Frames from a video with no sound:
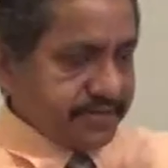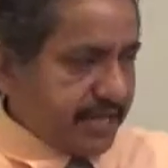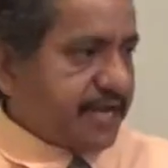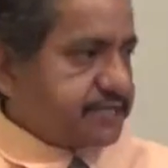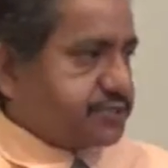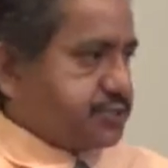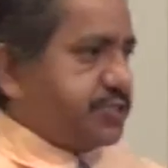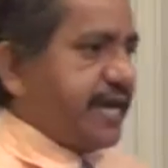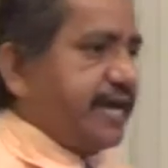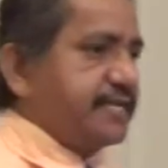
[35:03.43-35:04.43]
that they
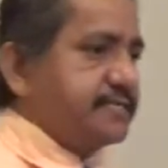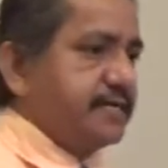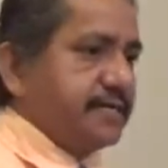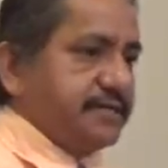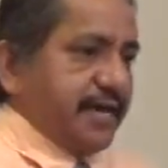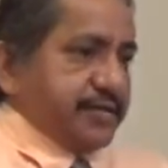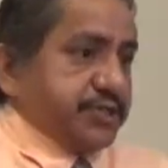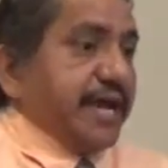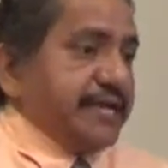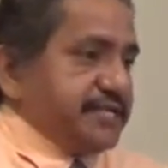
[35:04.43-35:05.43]
understand that
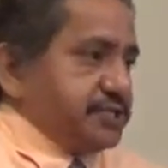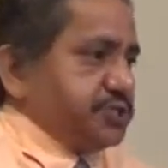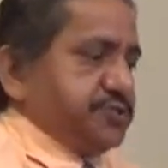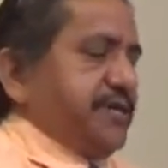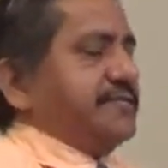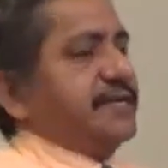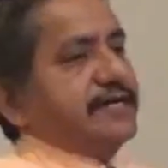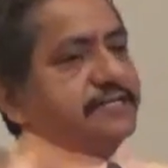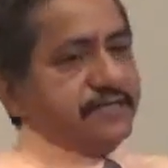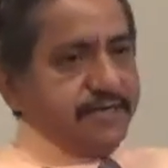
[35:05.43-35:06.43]
they need to, not
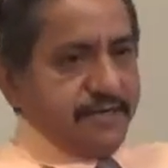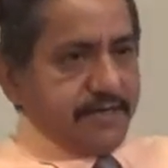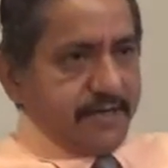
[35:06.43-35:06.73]
that